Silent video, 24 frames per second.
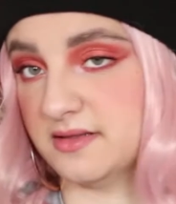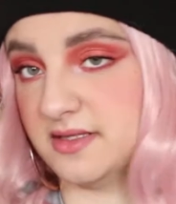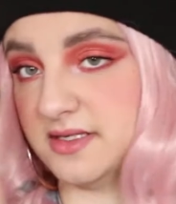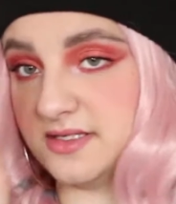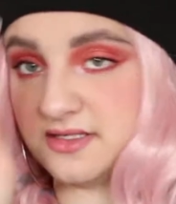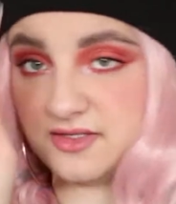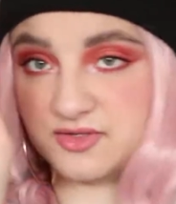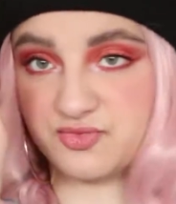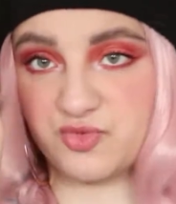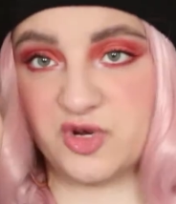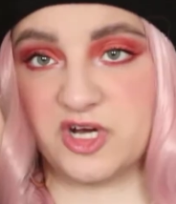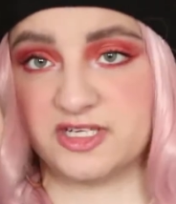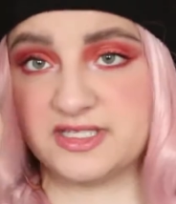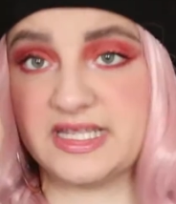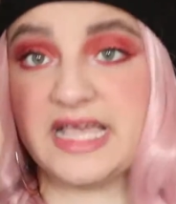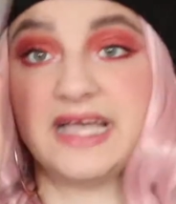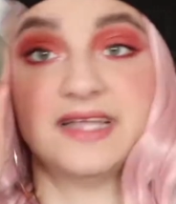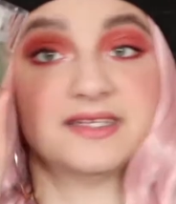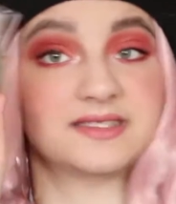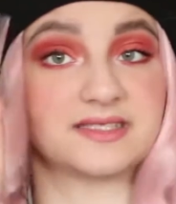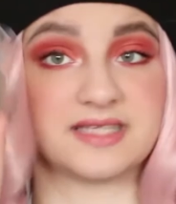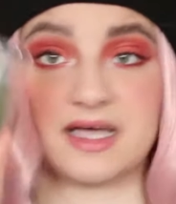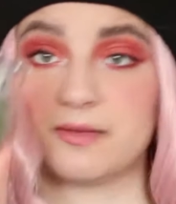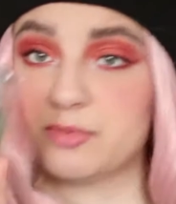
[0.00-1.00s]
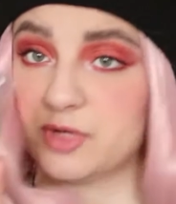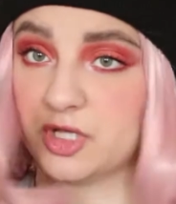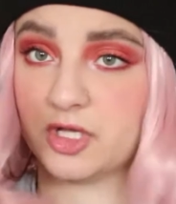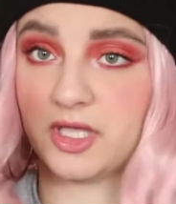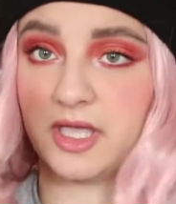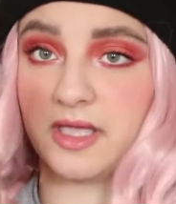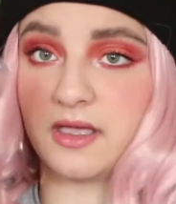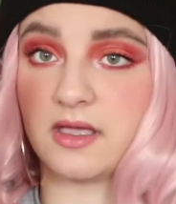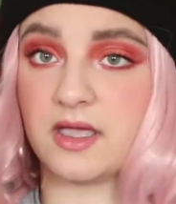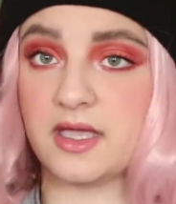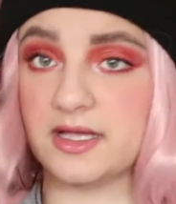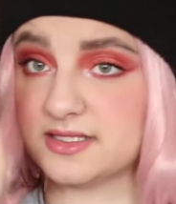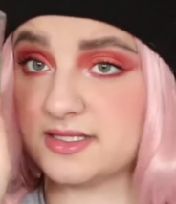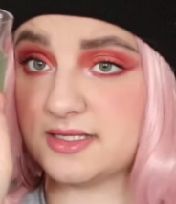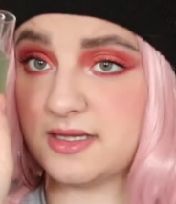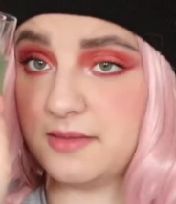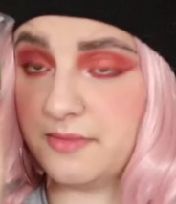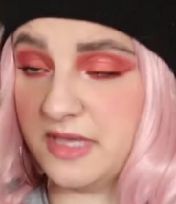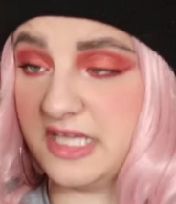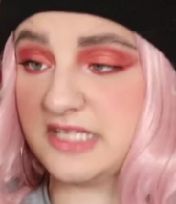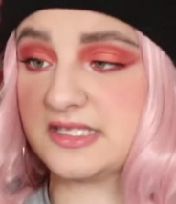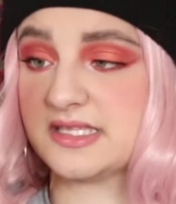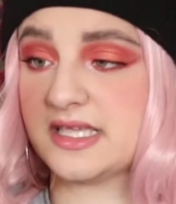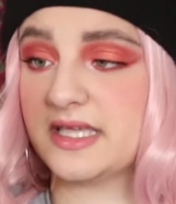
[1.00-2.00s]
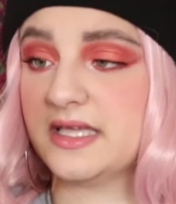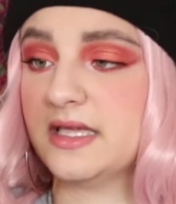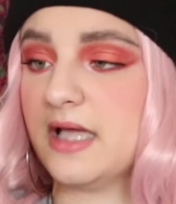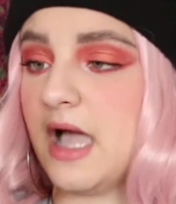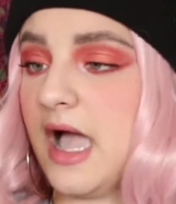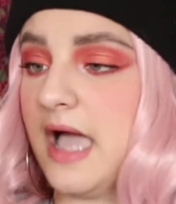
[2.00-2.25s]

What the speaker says: This is where it's at. Stop looking. It's amazing.